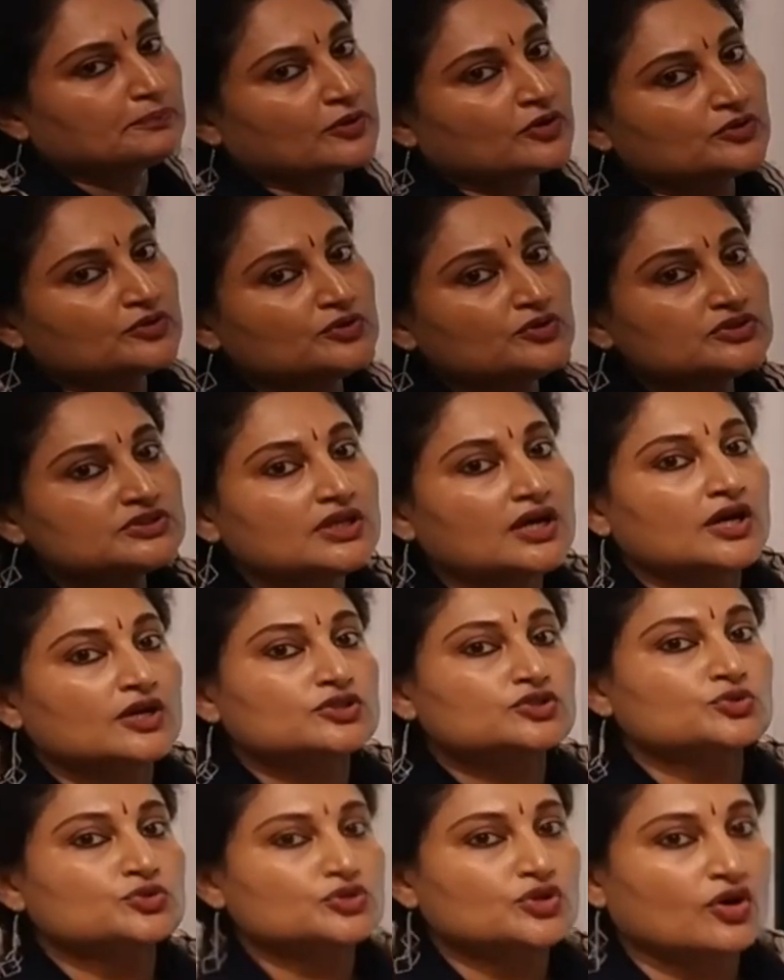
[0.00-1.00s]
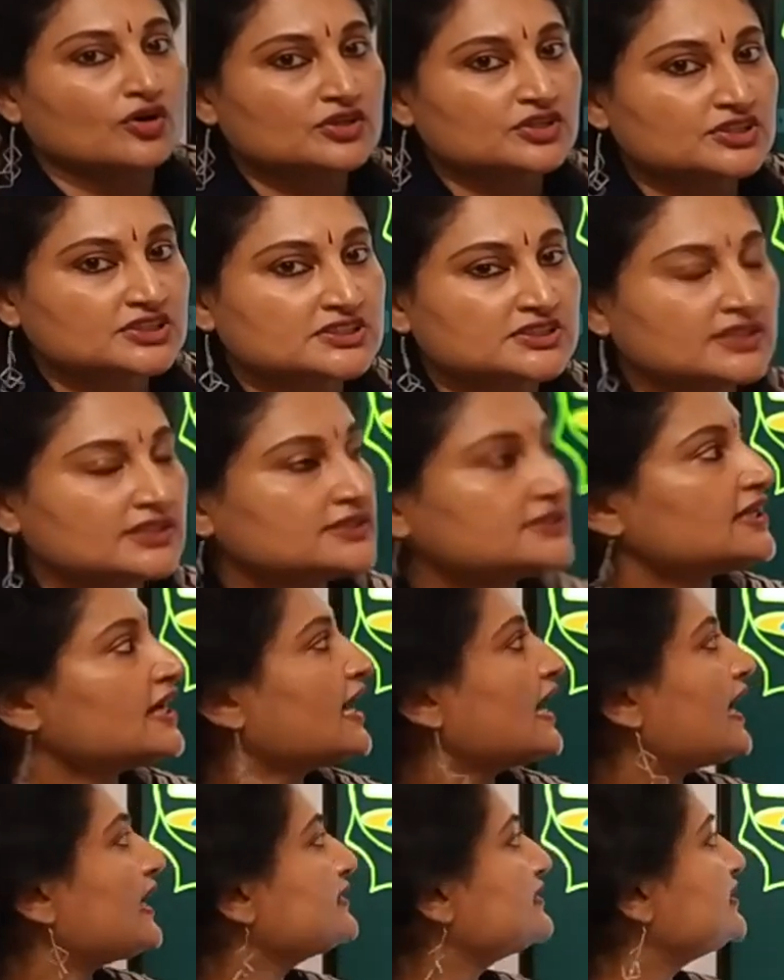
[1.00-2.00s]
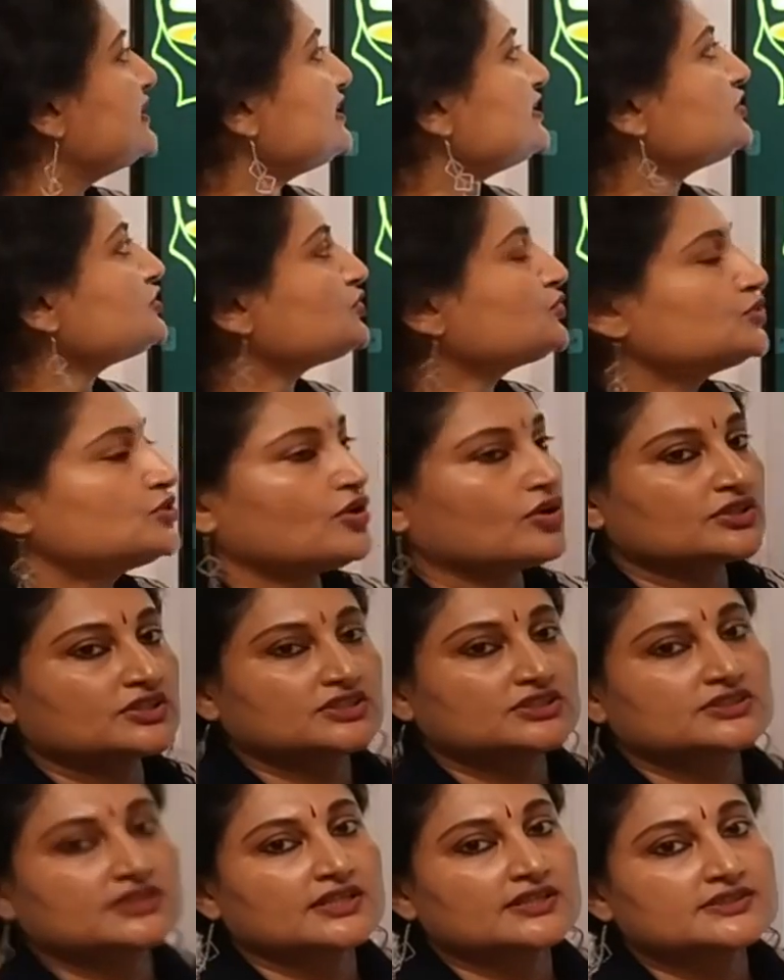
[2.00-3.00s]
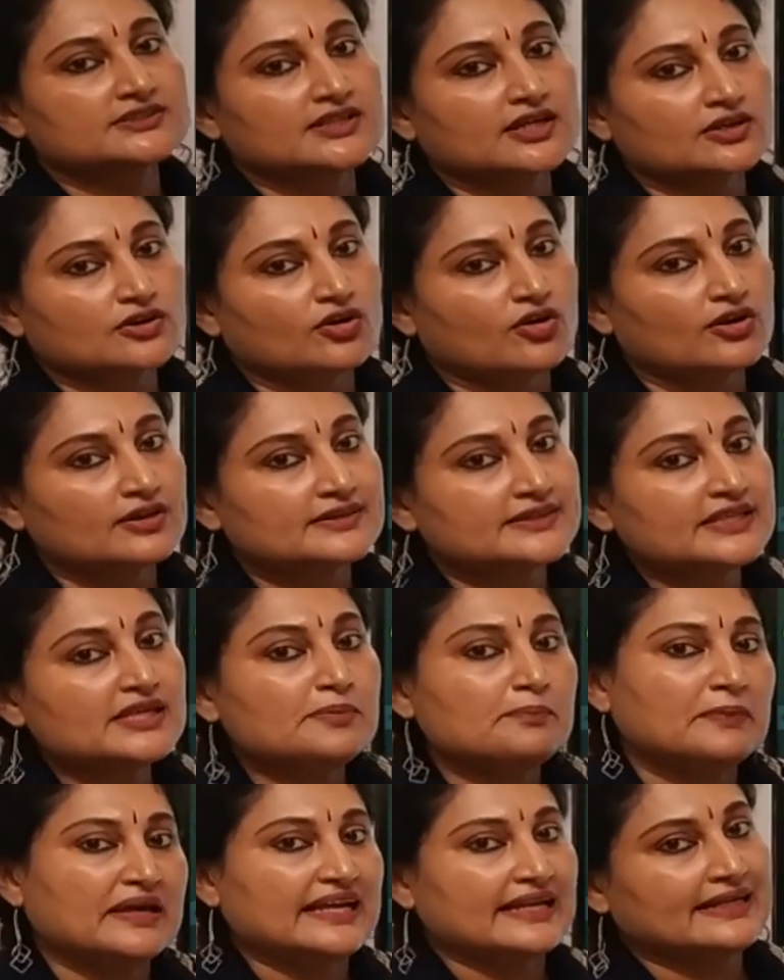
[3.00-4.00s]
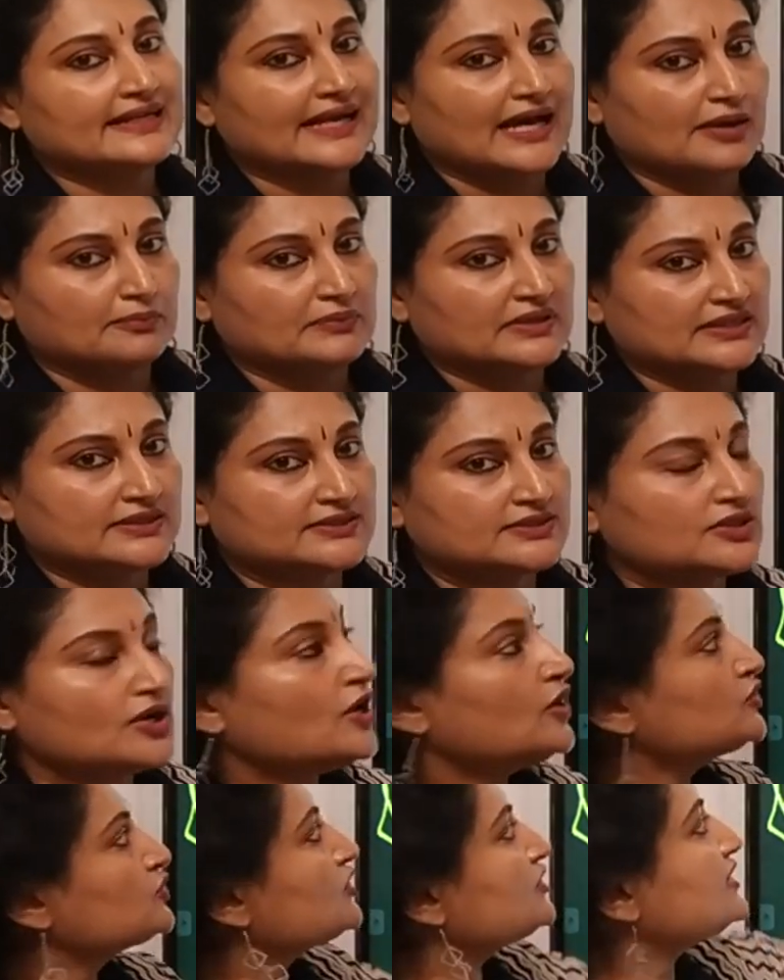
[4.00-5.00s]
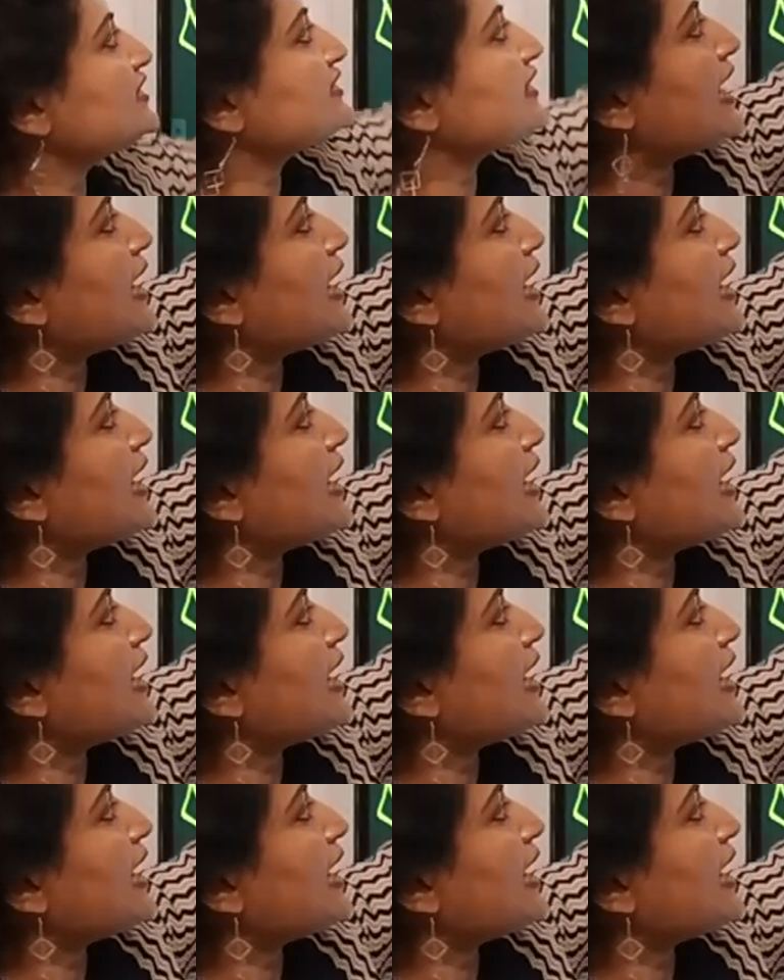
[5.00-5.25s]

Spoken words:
produce two daughter cells, and these two daughter cells are called the male gametes. So this